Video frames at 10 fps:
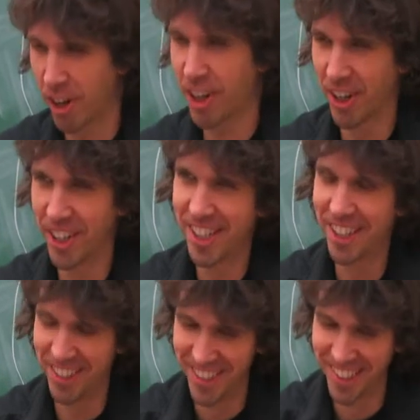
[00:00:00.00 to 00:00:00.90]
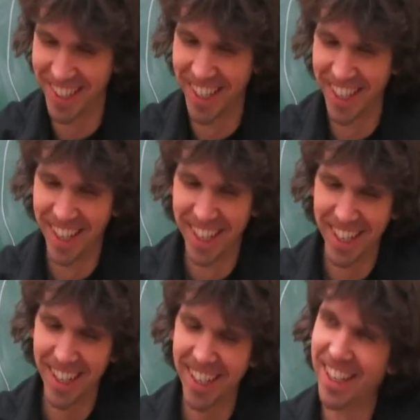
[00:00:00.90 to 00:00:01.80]
cartoons. Did
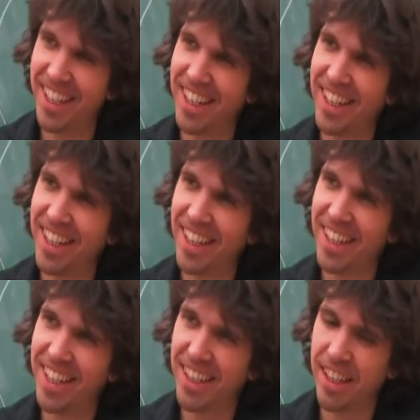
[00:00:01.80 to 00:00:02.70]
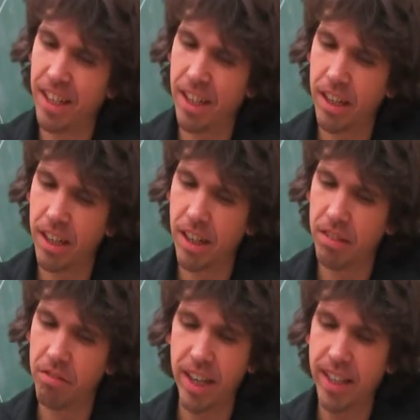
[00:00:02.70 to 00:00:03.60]
anybody turn you on to it, or did you just kind of discover it
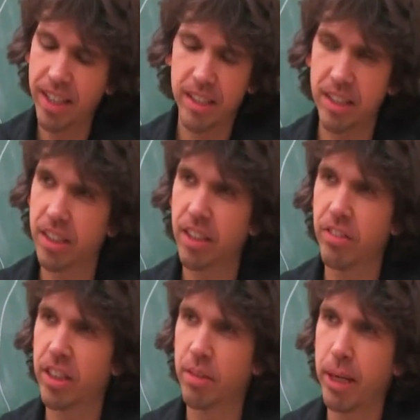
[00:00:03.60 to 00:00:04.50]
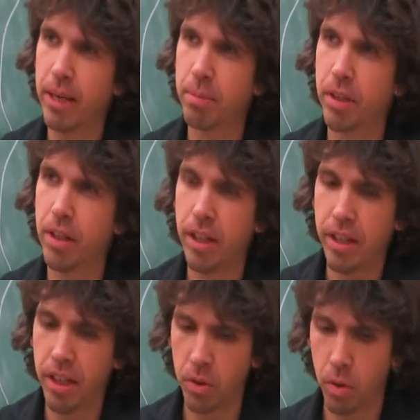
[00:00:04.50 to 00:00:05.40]
yourself? Well, I think I just discovered it in the paper, mm-hmm.
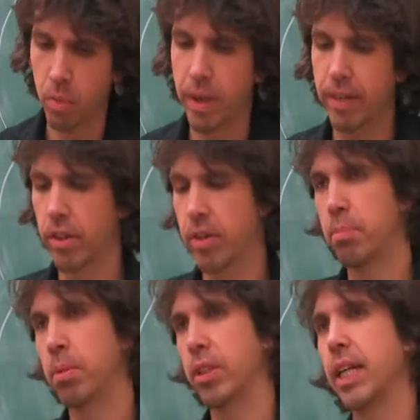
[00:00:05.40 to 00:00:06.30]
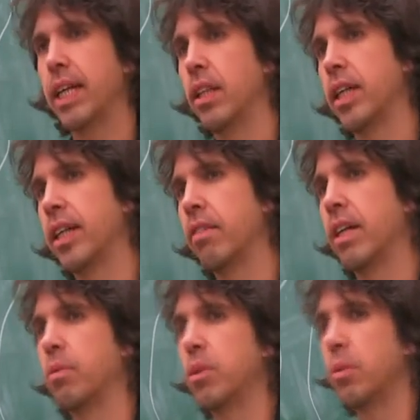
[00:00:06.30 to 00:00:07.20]
you know, or whatever other books I had lying
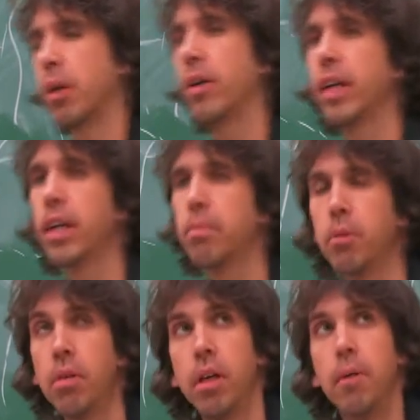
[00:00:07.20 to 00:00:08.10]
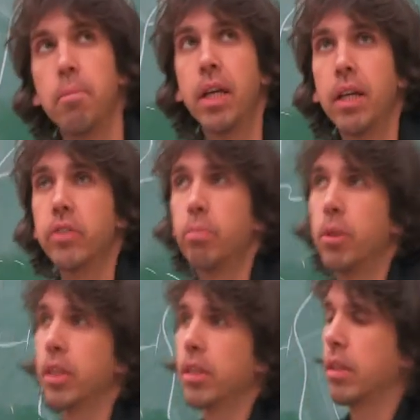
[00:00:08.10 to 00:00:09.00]
around, which were probably a couple Peanuts
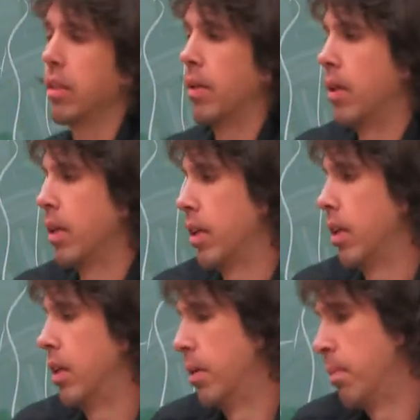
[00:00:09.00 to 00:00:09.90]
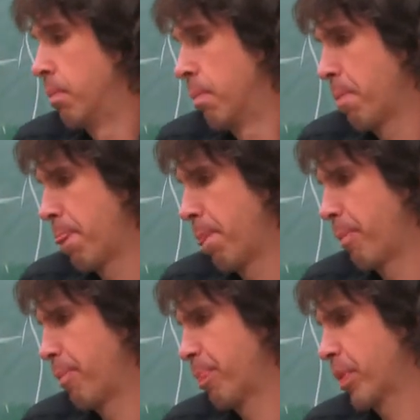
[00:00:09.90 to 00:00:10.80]
books. And um,
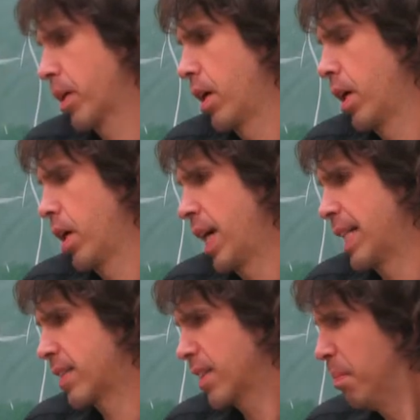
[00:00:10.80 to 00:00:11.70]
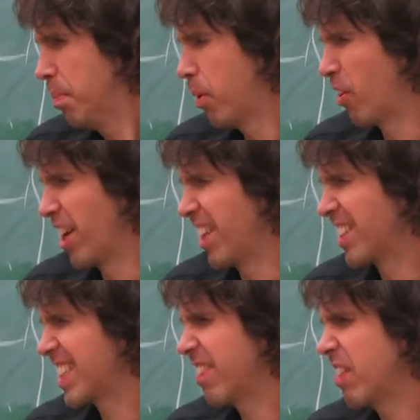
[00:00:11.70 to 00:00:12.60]
uh, at some
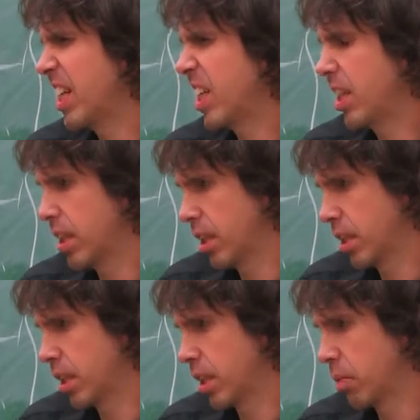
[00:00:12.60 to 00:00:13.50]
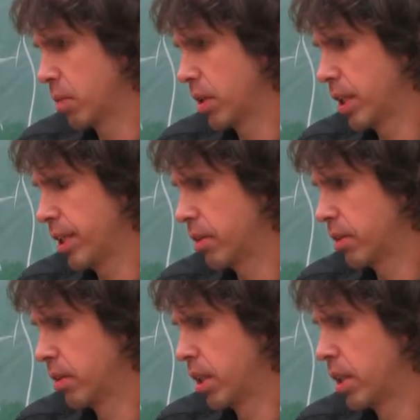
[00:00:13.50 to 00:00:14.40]
point, 70, God, what
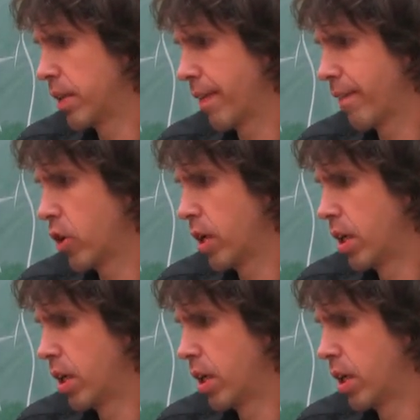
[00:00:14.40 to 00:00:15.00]
year? 74